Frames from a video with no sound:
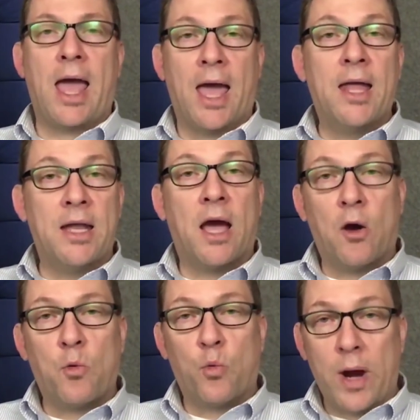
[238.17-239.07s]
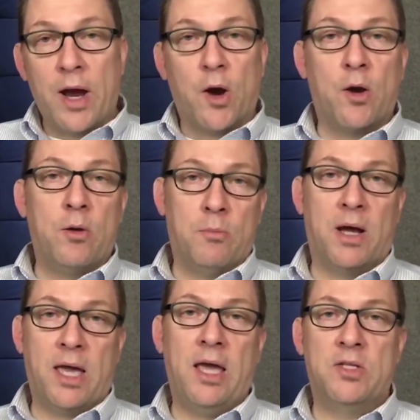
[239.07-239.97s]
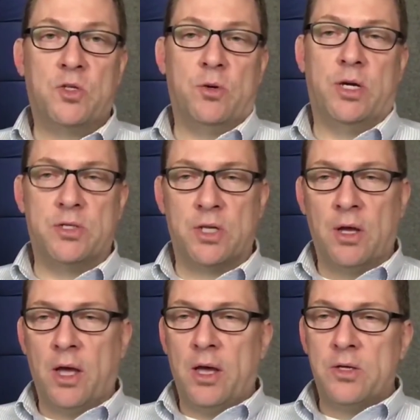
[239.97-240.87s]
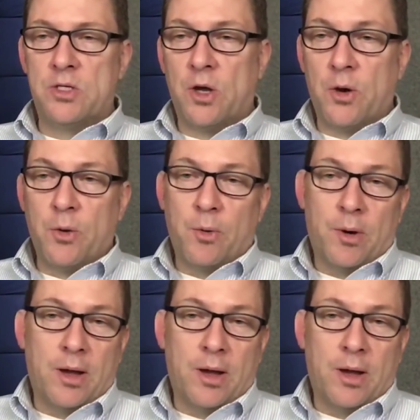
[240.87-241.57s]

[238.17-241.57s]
and how rare my cancer is. So